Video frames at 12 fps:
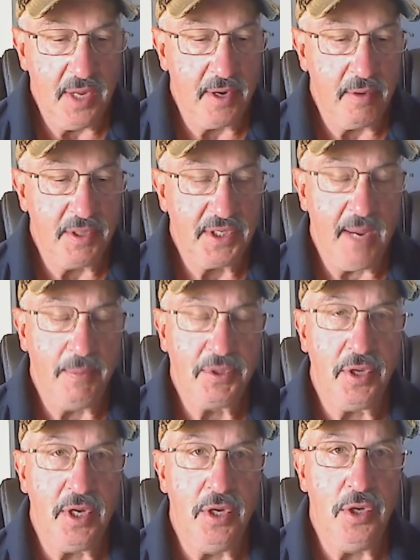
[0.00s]
There is
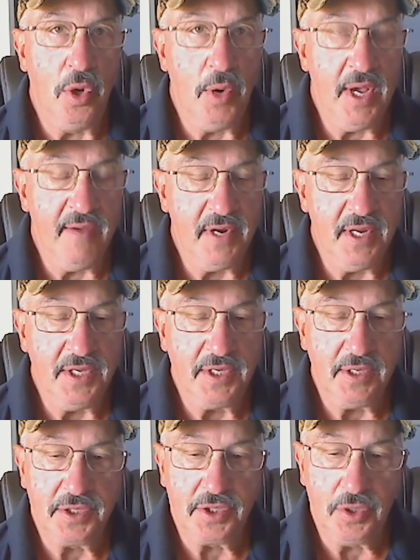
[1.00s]
absolutely no evidence
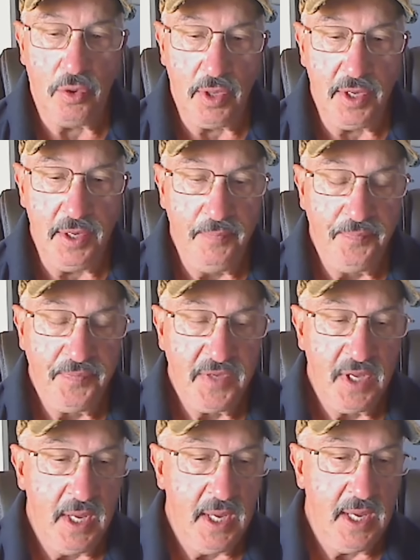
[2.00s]
it's stolen.
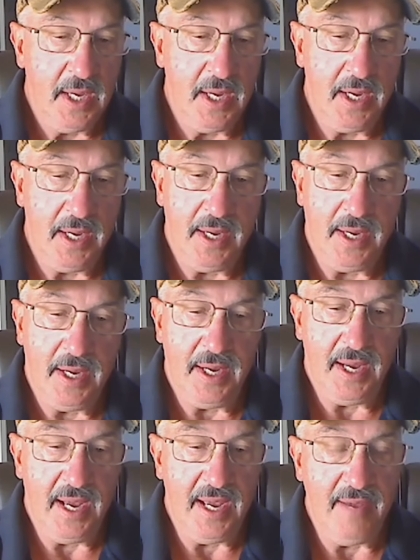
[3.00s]

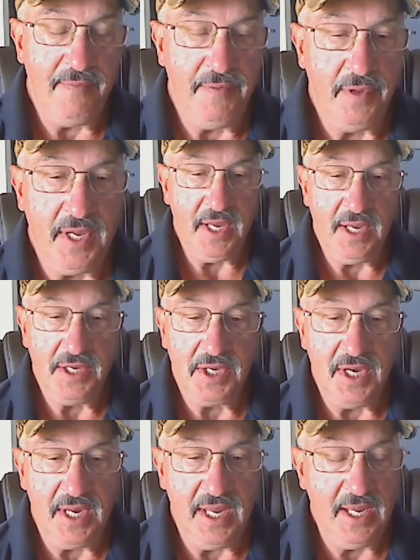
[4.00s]
I feel he's
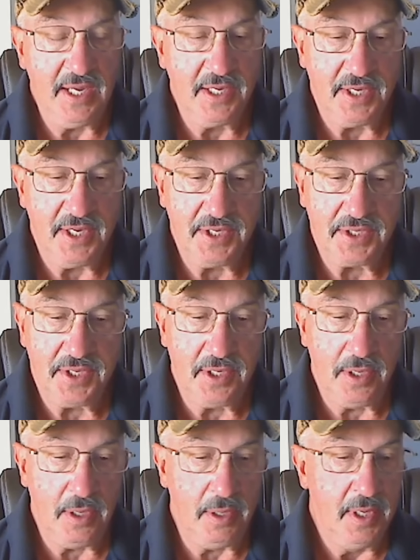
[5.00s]
an
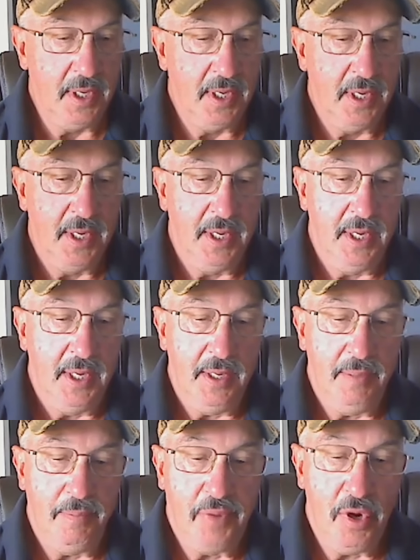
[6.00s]
egotistical
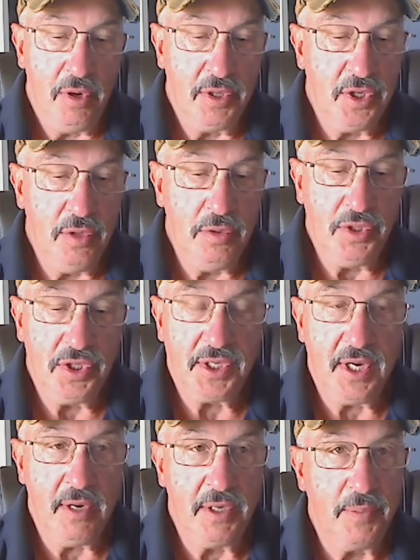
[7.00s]
person who
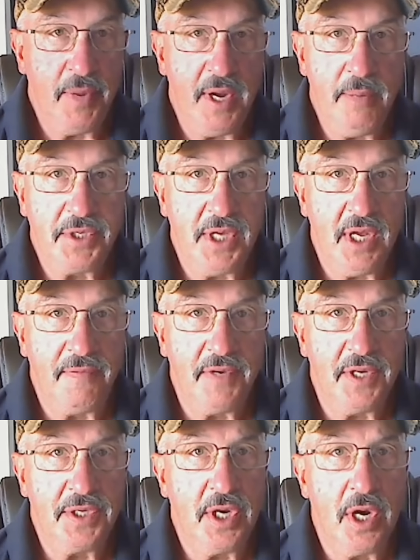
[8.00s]
just cares about himself. He
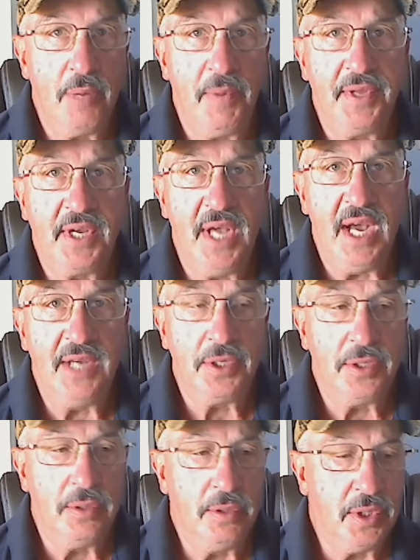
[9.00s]
doesn't care about the
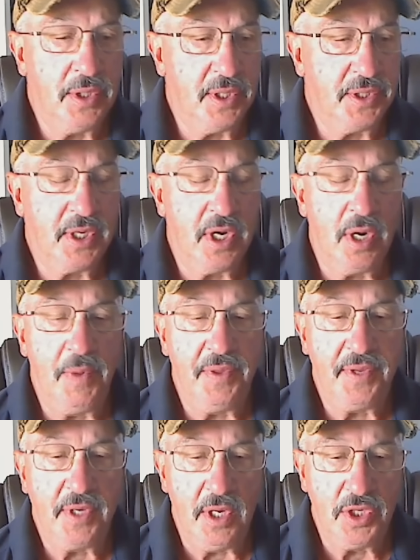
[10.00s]
Constitution. Doesn't care
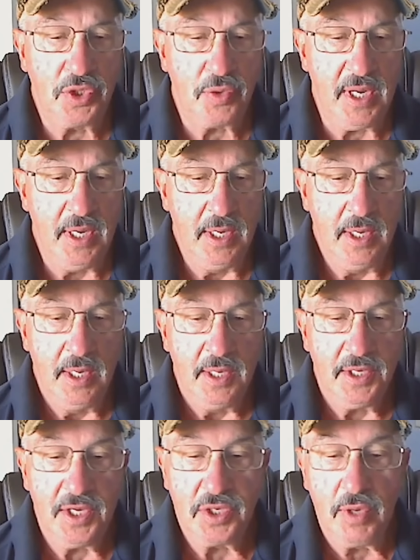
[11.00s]
about the country.
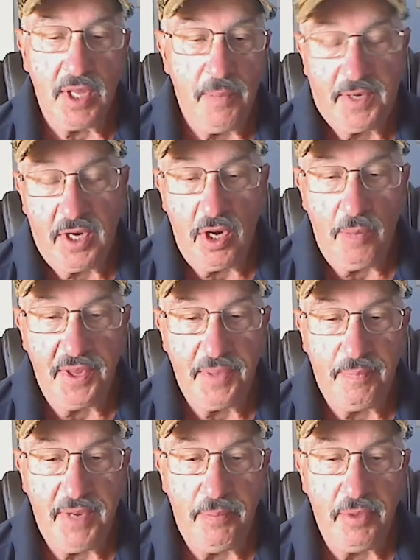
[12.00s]
Doesn't really care about
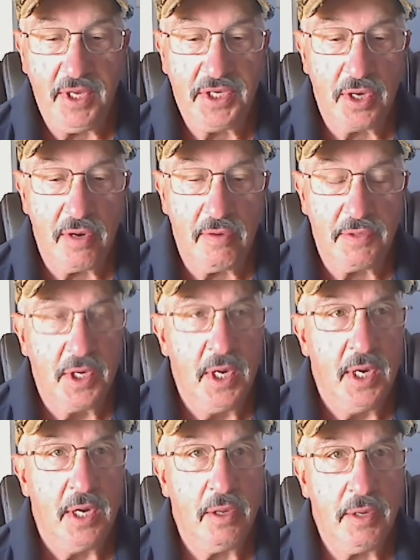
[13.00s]
the people he serves.
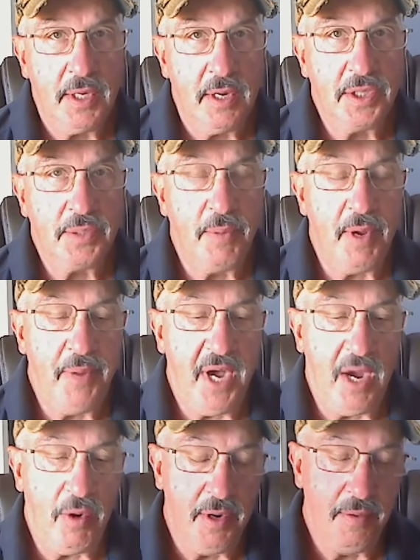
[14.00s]
He only cares about
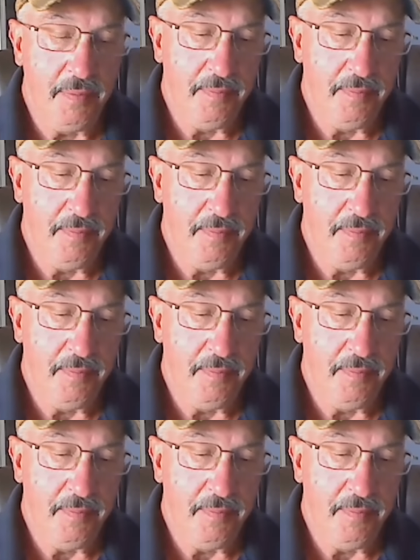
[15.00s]
power.